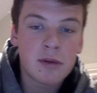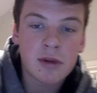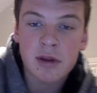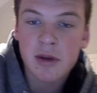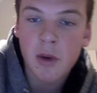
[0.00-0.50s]

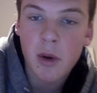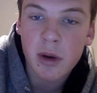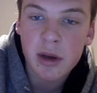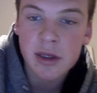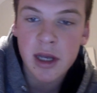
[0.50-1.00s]
the
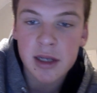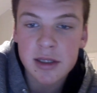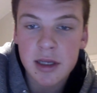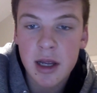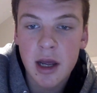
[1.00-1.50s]
Turing
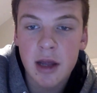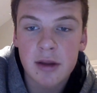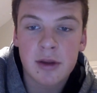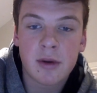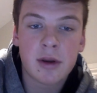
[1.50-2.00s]
test.
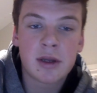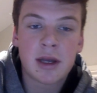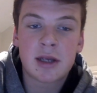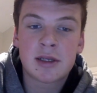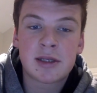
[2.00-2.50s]
The Turing
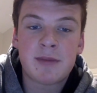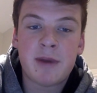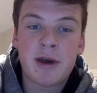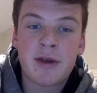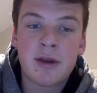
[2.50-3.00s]
test is a
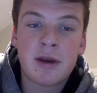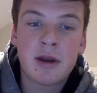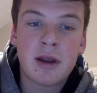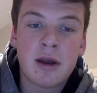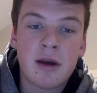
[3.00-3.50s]
method
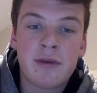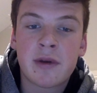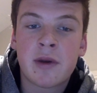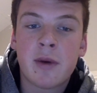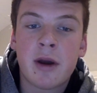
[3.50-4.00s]
of
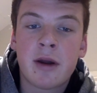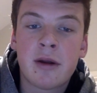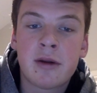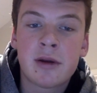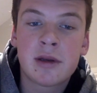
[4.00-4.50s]

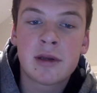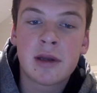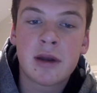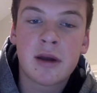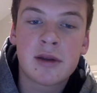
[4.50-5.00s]
acquired
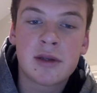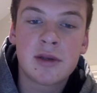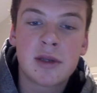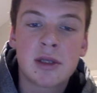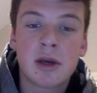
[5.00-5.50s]
to
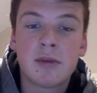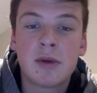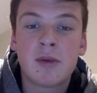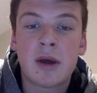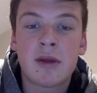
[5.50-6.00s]

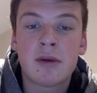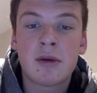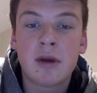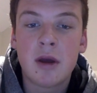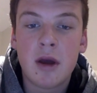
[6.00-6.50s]
determine
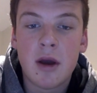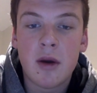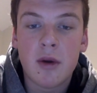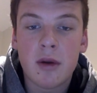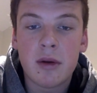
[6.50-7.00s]
whether
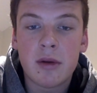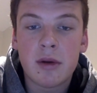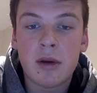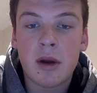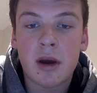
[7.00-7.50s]
or
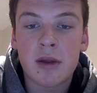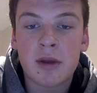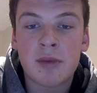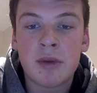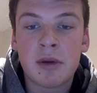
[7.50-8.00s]
not the
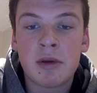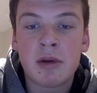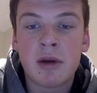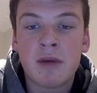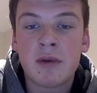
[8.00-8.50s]

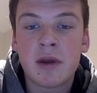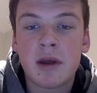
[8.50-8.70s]
computer of